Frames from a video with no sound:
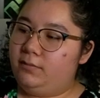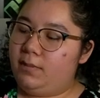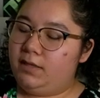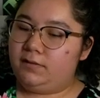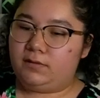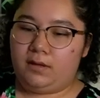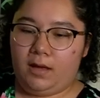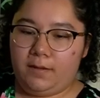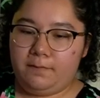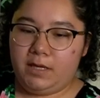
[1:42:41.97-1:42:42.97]
means
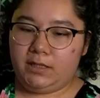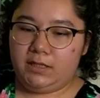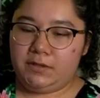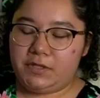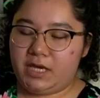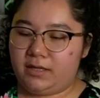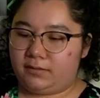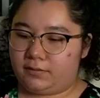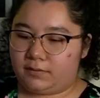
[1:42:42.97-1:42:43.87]
a million things.